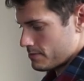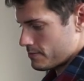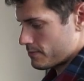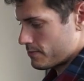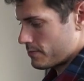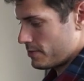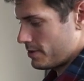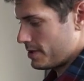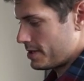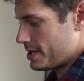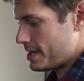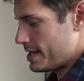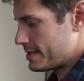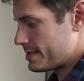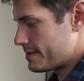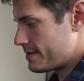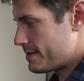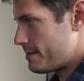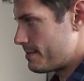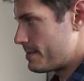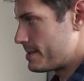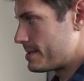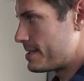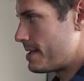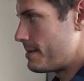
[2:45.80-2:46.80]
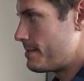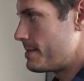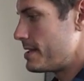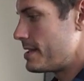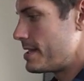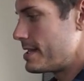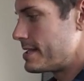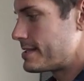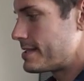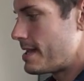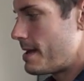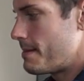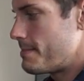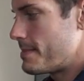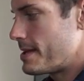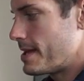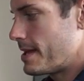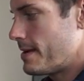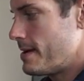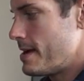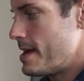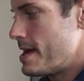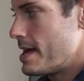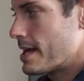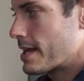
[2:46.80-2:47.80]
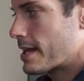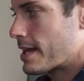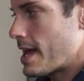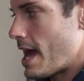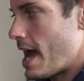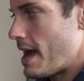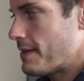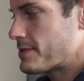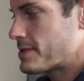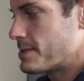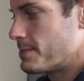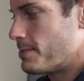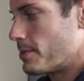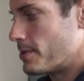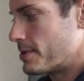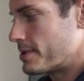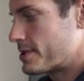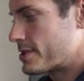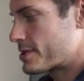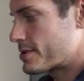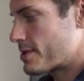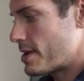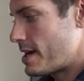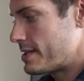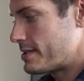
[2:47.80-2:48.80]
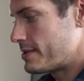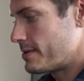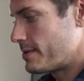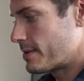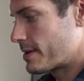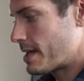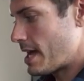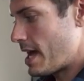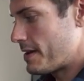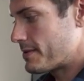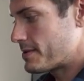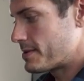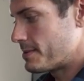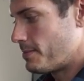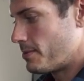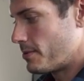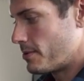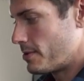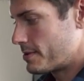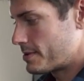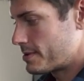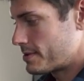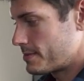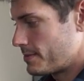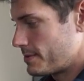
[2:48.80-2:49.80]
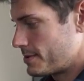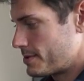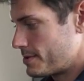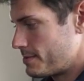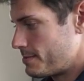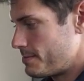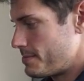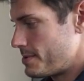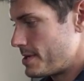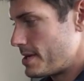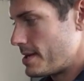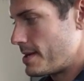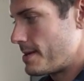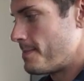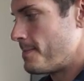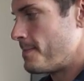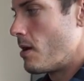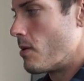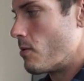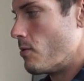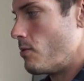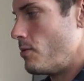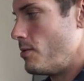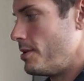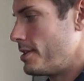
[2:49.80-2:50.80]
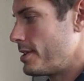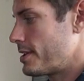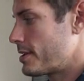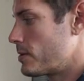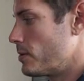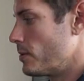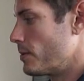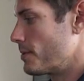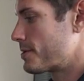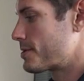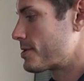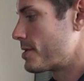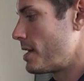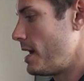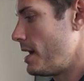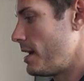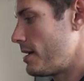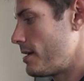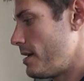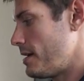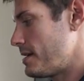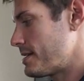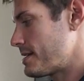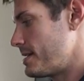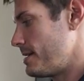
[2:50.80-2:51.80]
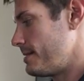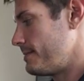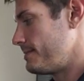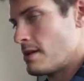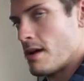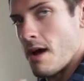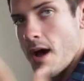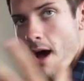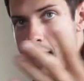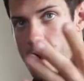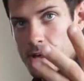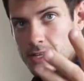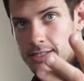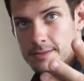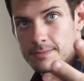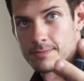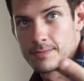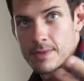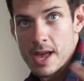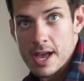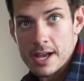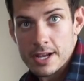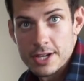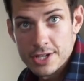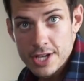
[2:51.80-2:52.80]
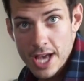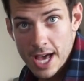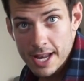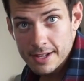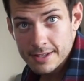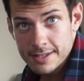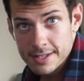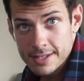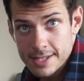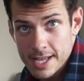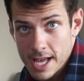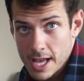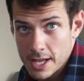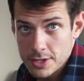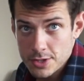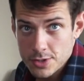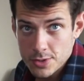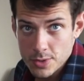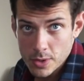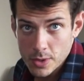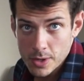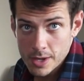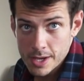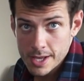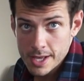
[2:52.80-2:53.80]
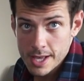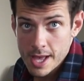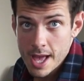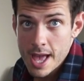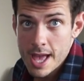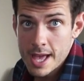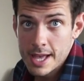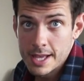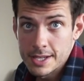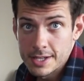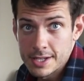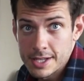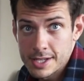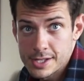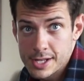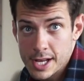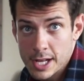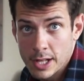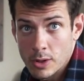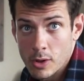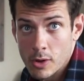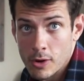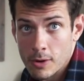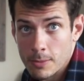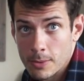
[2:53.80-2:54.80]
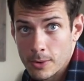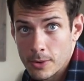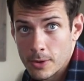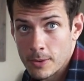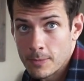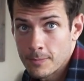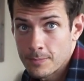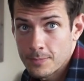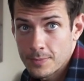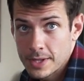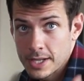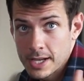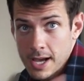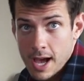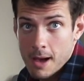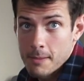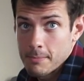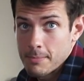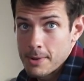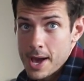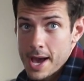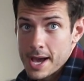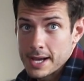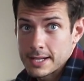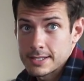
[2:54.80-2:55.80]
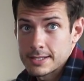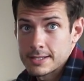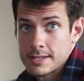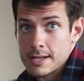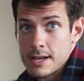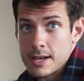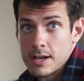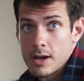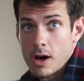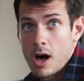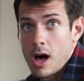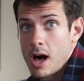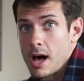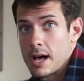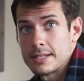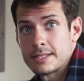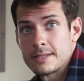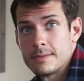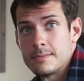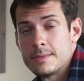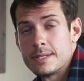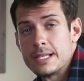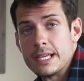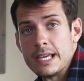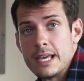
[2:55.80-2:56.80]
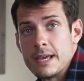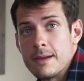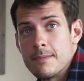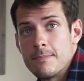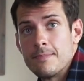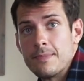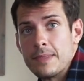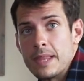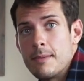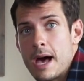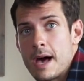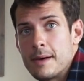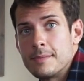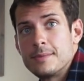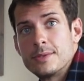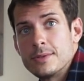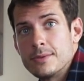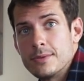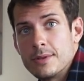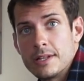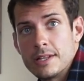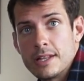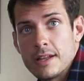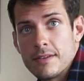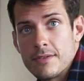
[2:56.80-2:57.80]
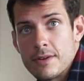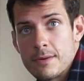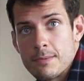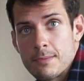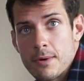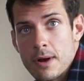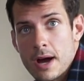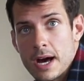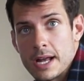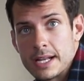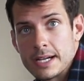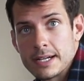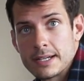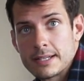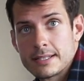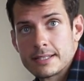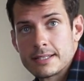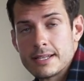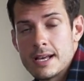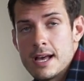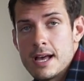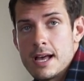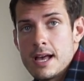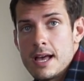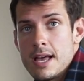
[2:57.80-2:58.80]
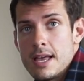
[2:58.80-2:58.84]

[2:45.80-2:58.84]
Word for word: Really nice of them to send me. They sent me calf supports, Trizone calf supports, which would be a really cool to try out Awesome, Awesome. Shout out to Don Joy and DJ Global, Compex, Awesome team. Absolutely love their products.